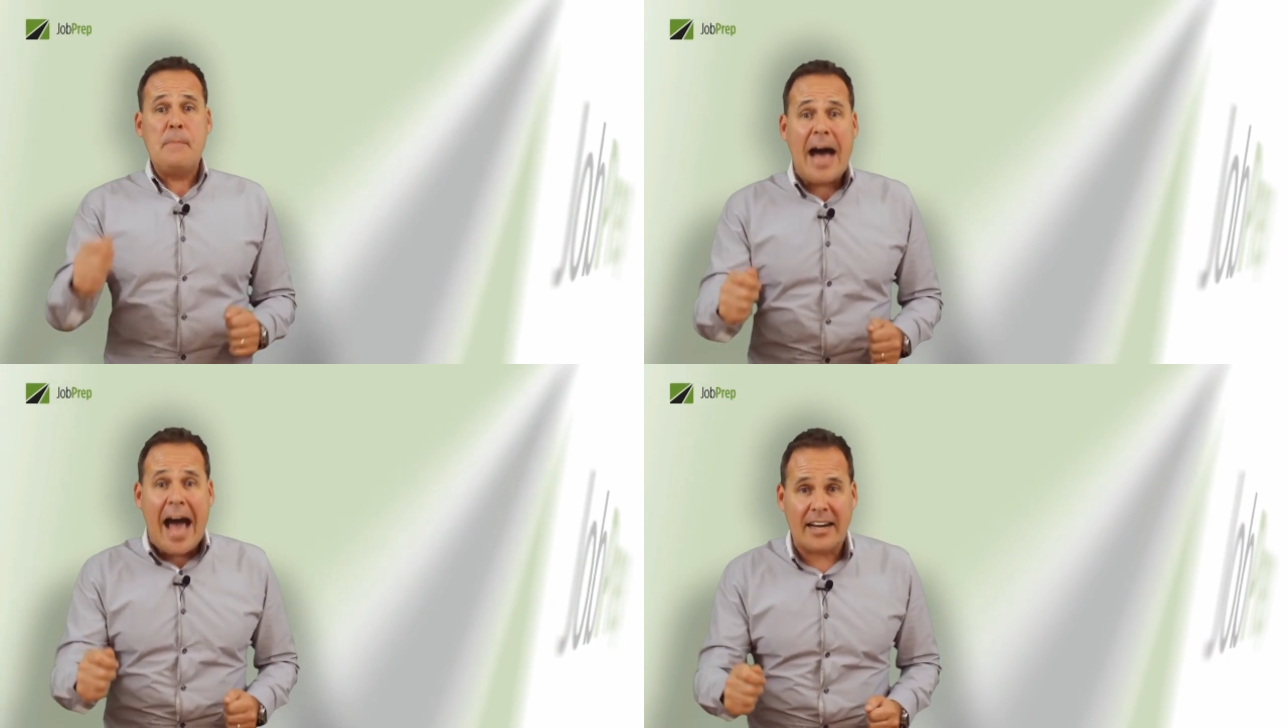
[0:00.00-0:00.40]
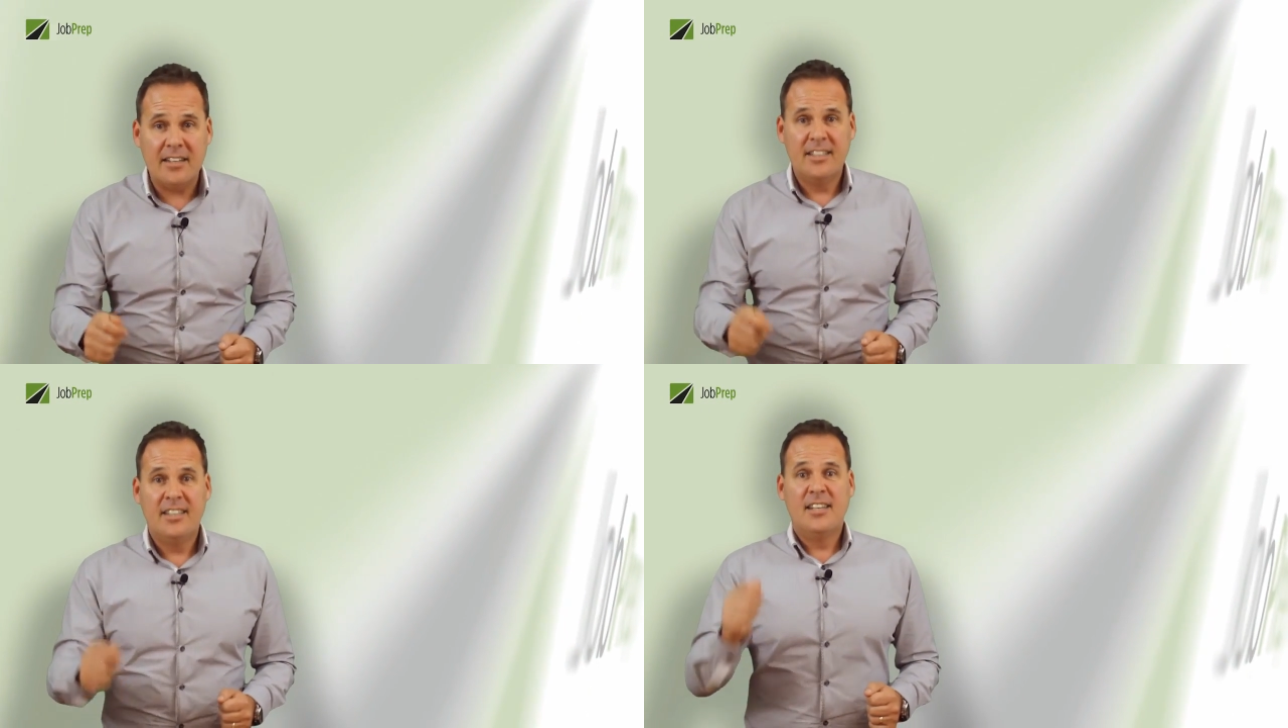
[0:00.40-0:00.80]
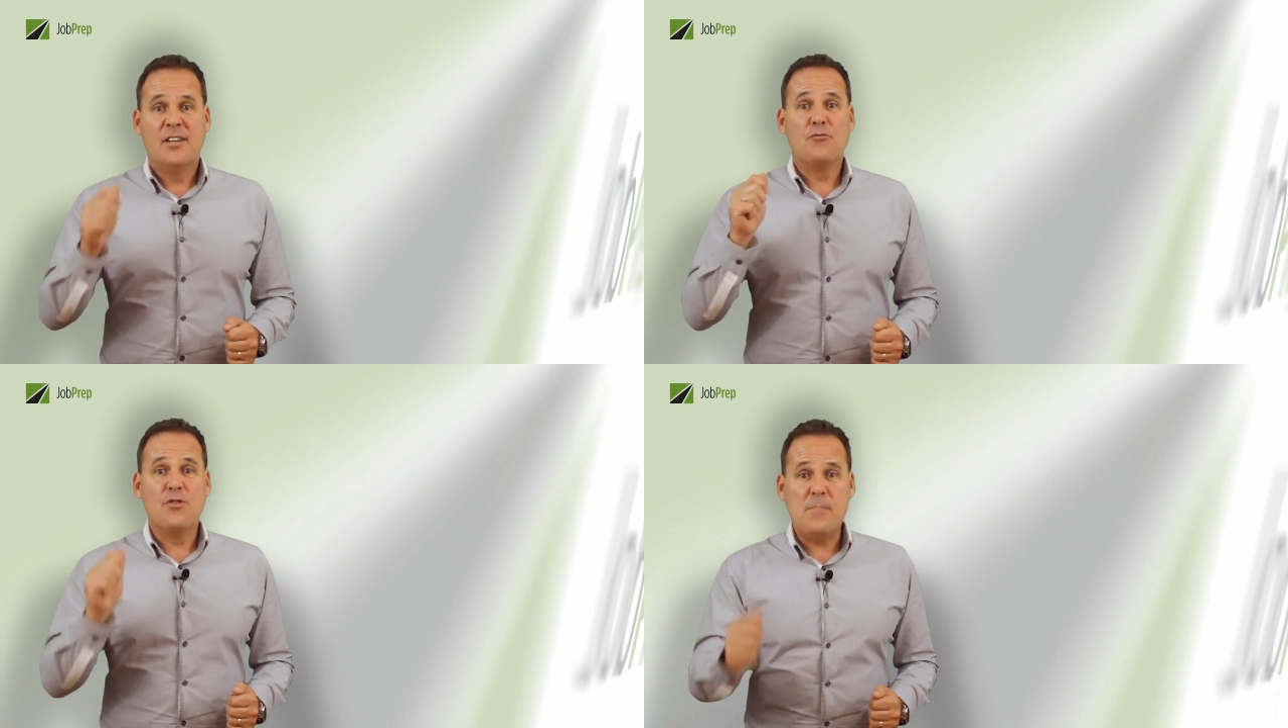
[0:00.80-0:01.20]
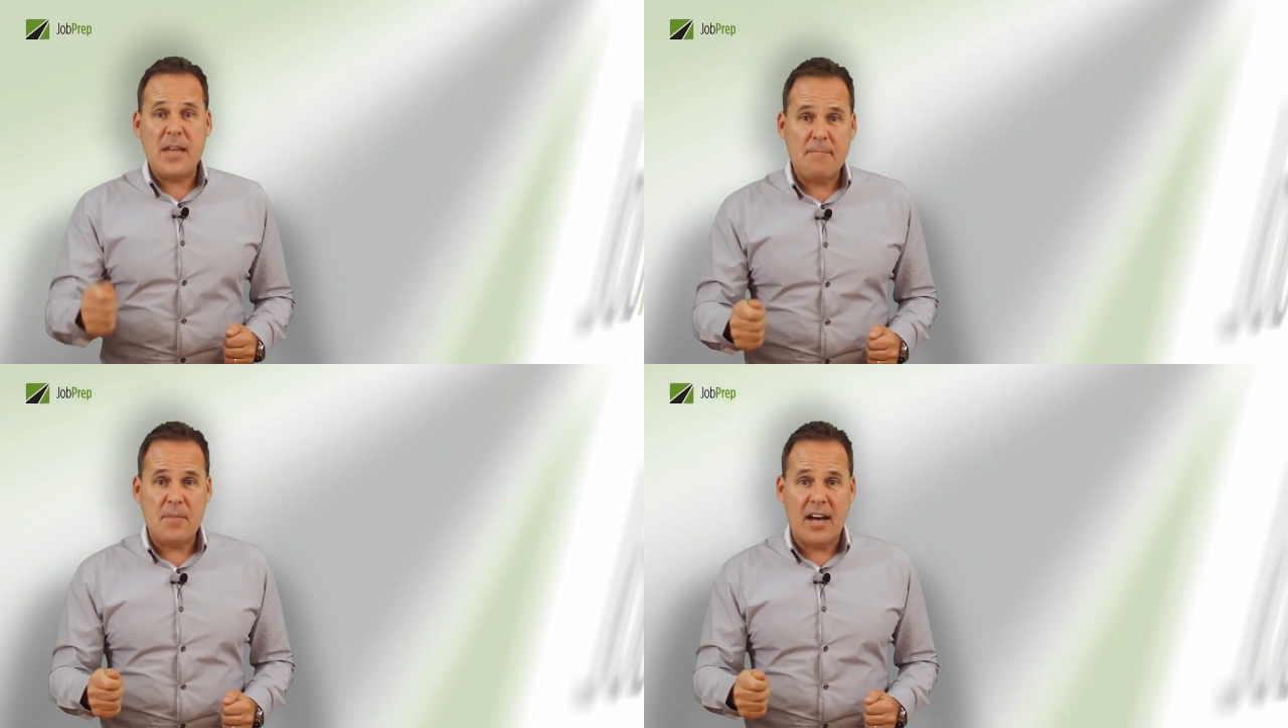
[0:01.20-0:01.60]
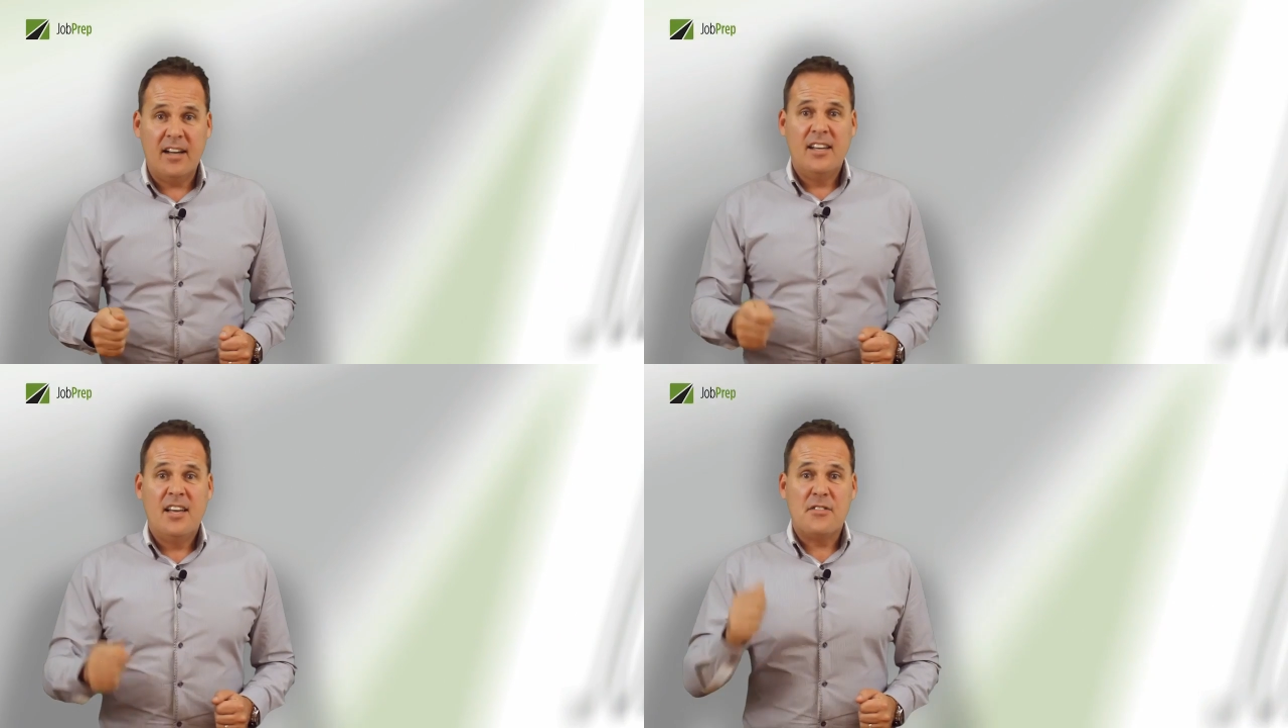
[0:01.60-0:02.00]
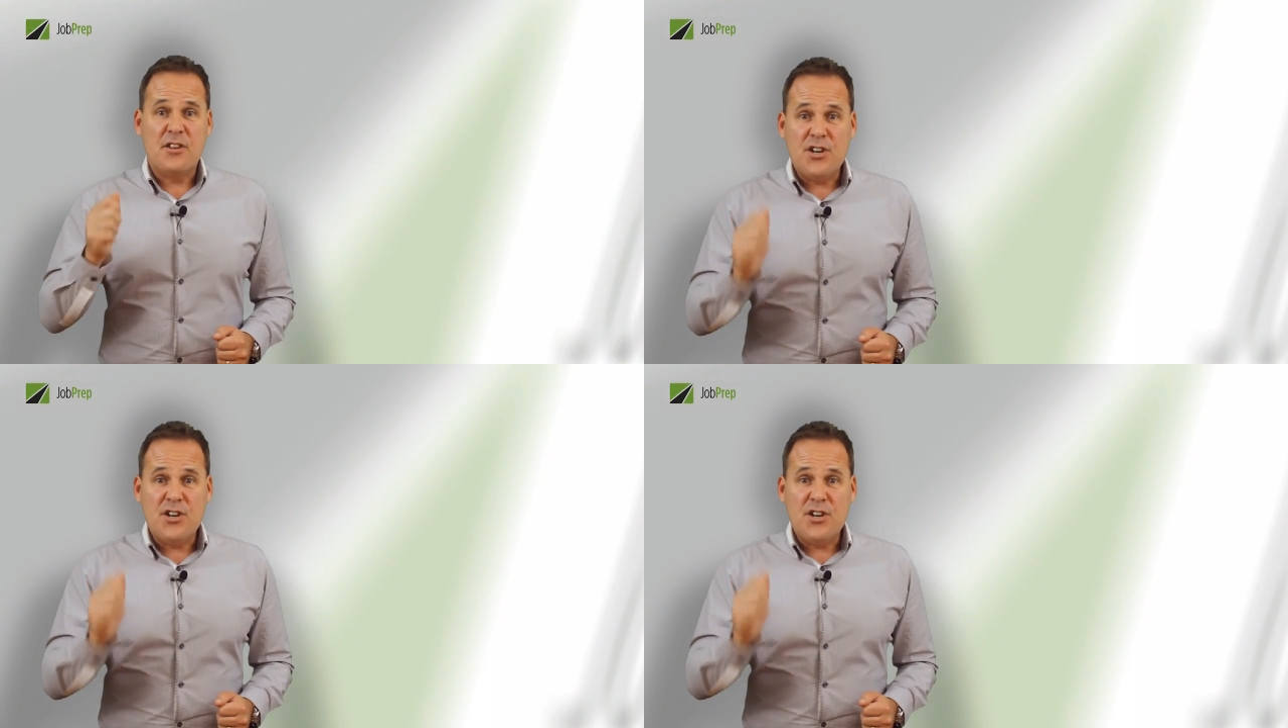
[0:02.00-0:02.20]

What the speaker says: But remember, the